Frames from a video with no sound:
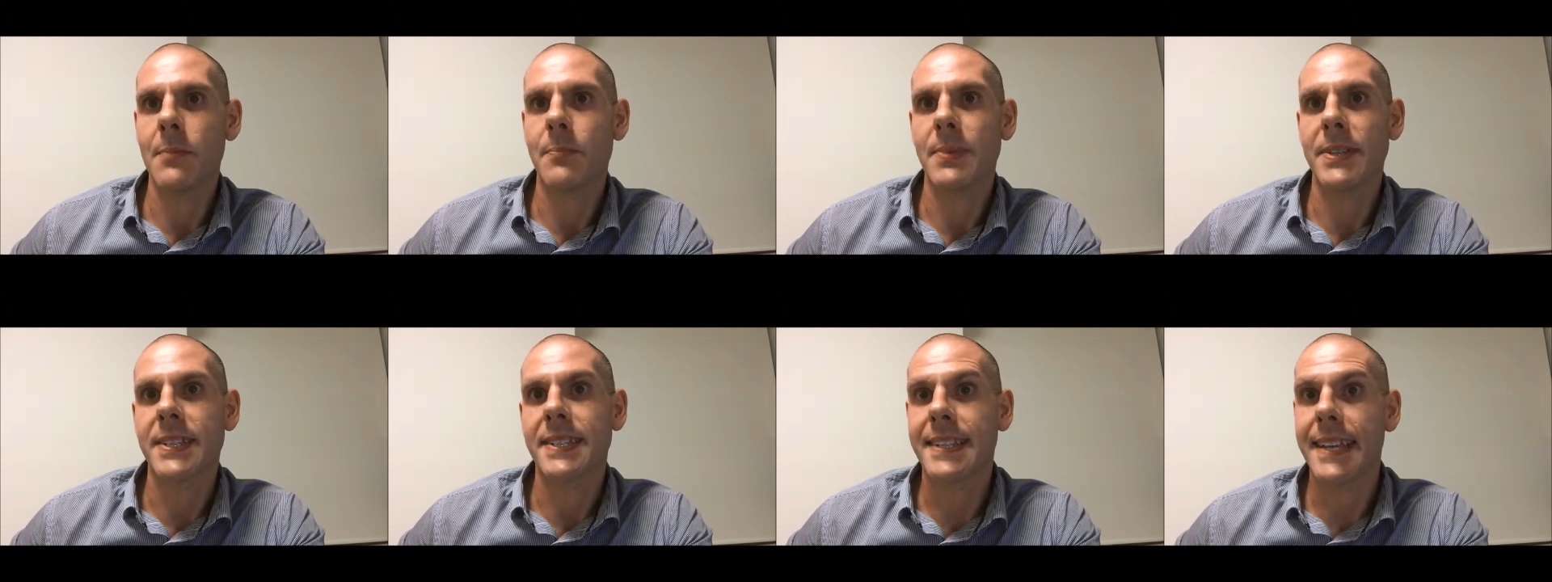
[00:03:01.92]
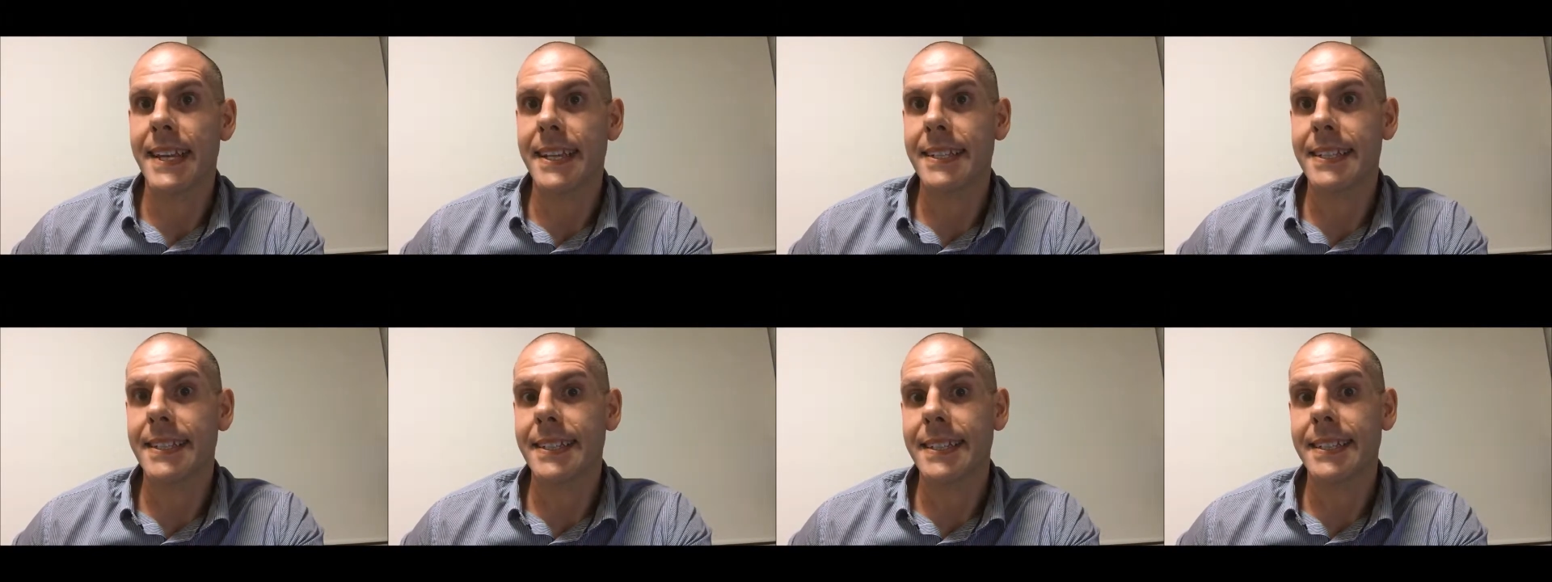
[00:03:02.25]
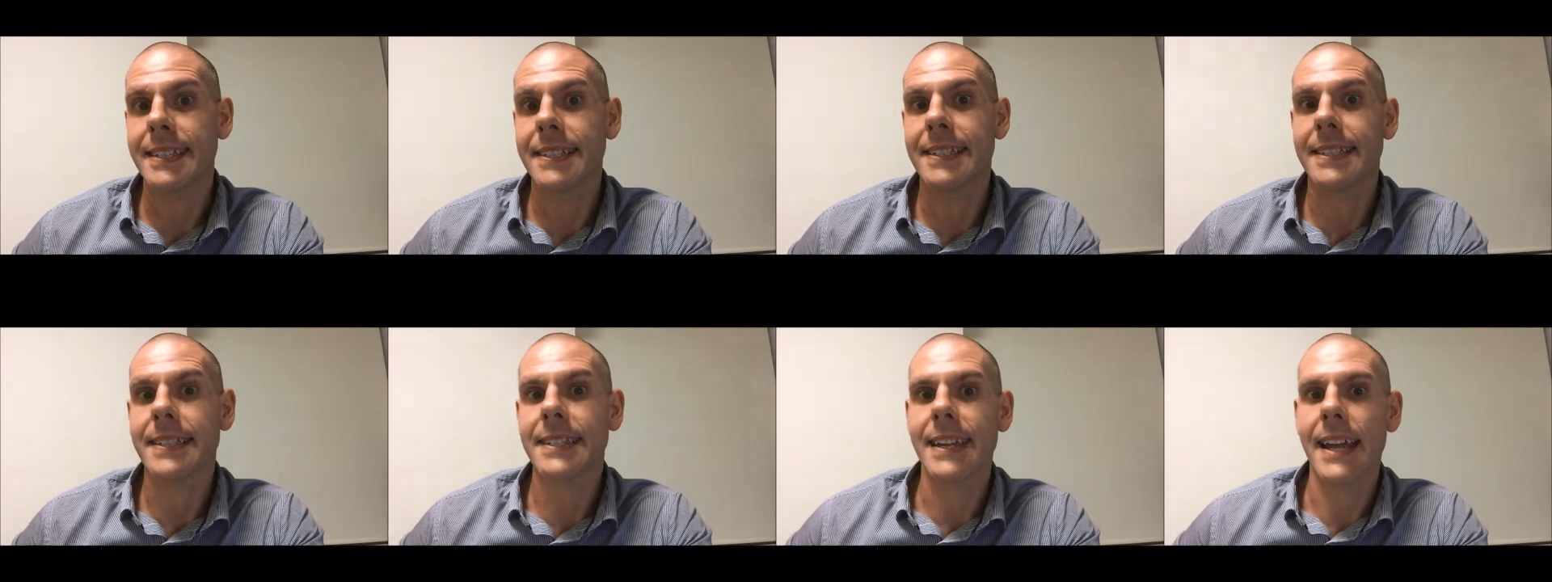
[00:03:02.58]

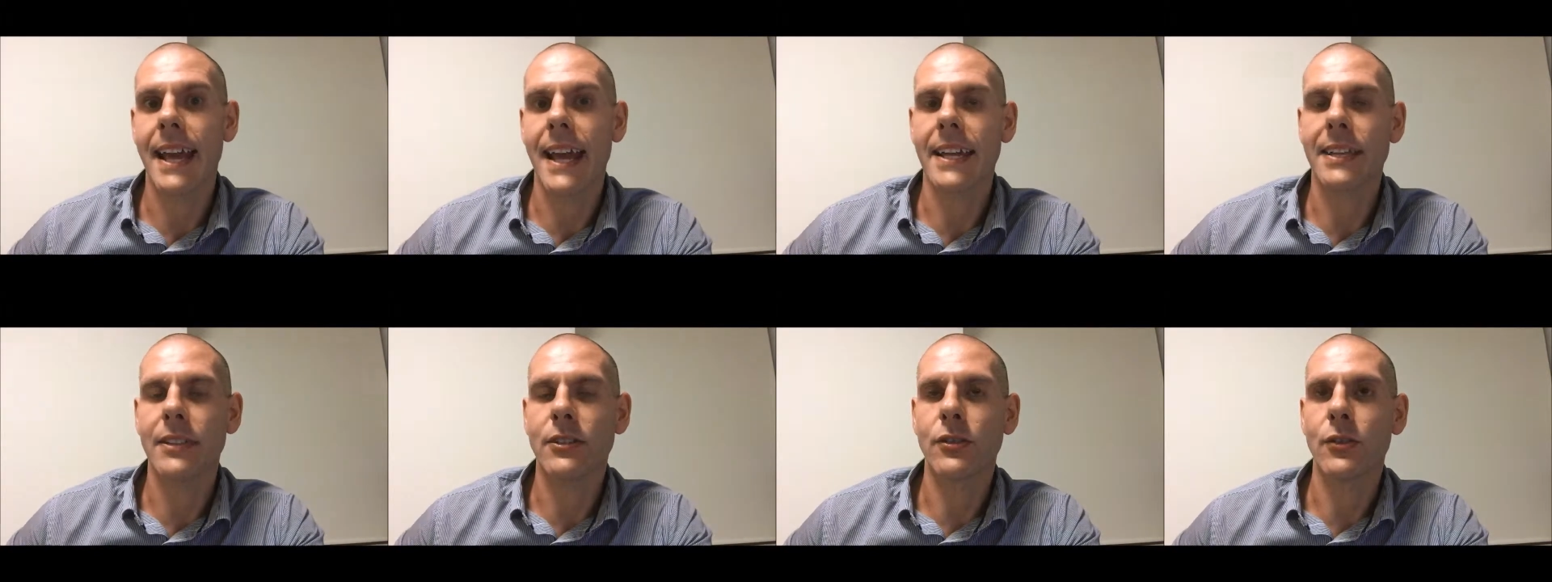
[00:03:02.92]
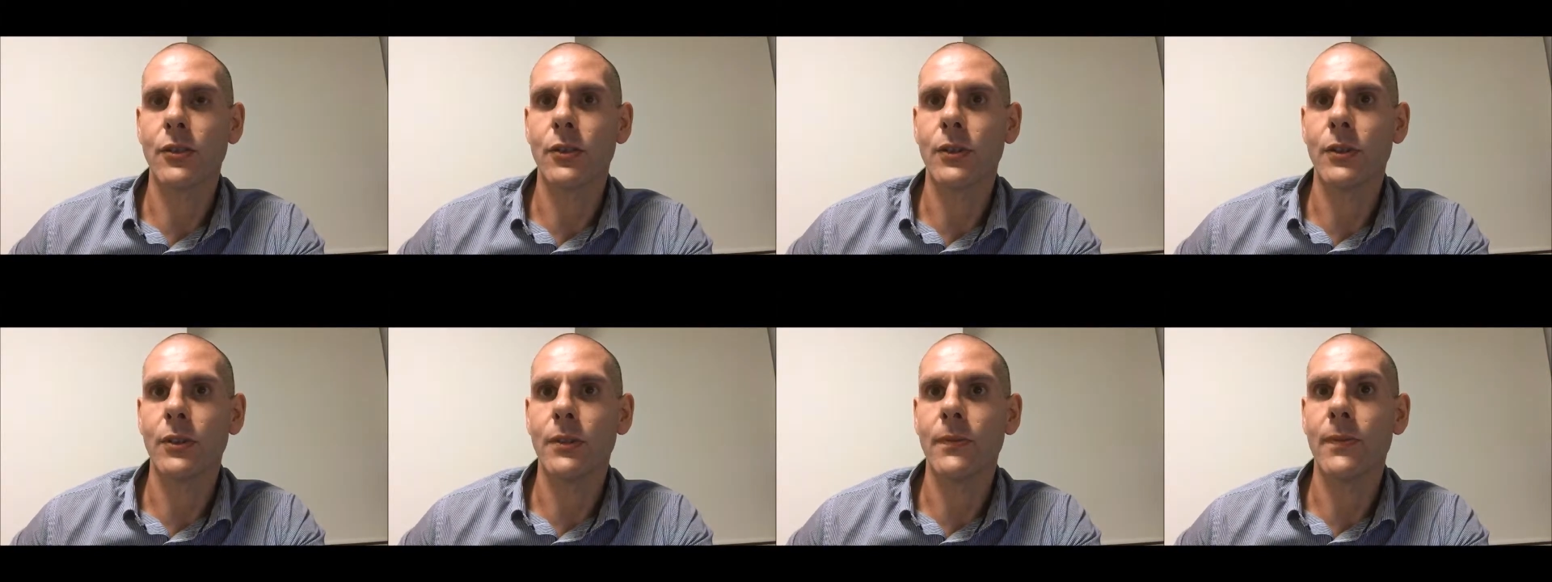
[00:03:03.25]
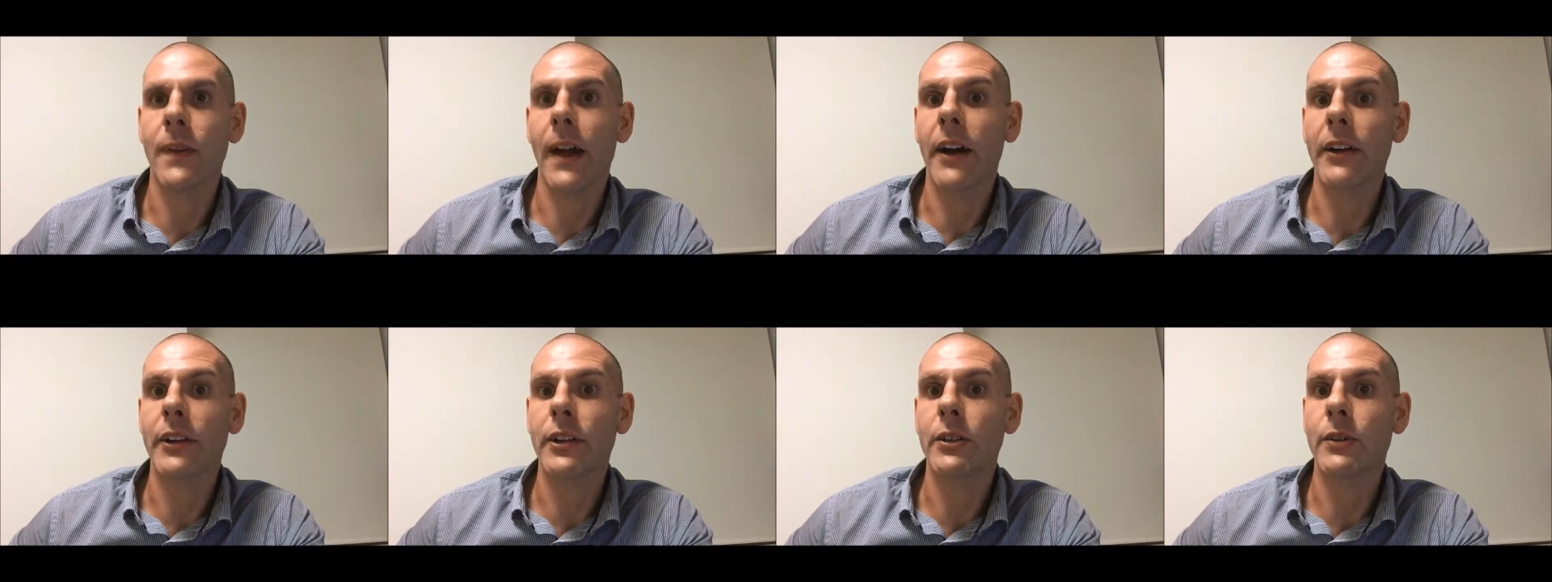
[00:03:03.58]
percentage and or
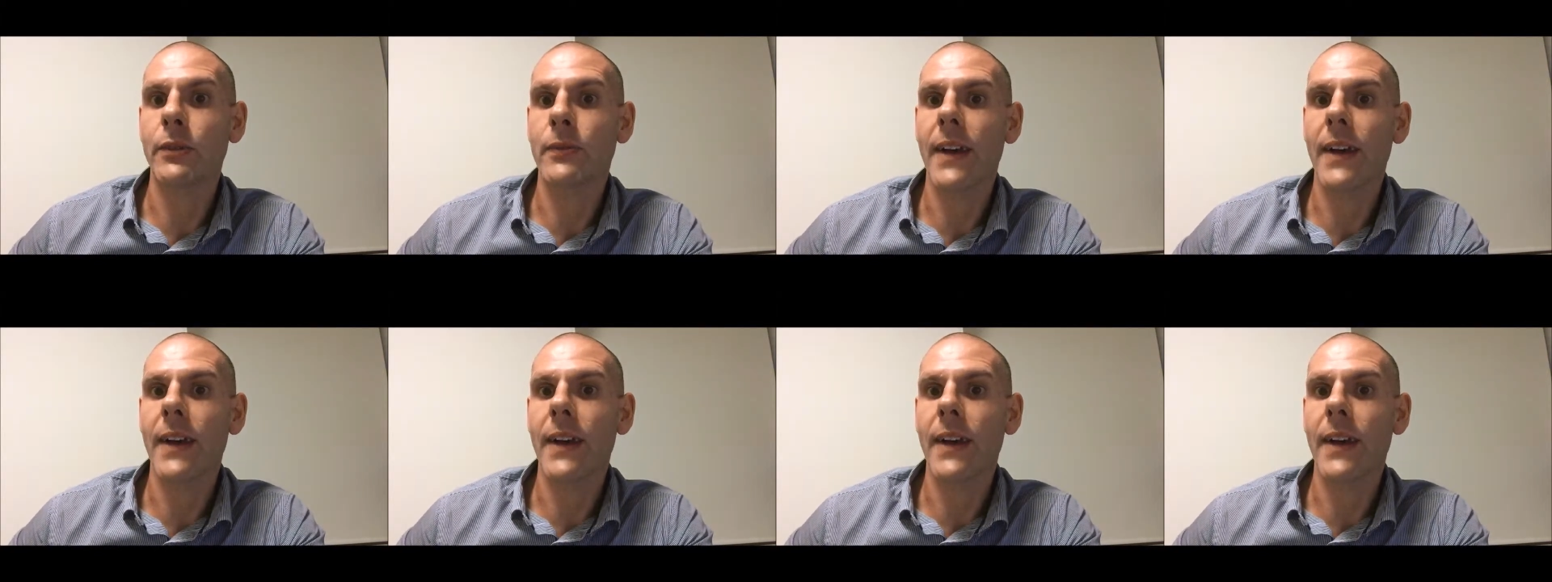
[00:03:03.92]
value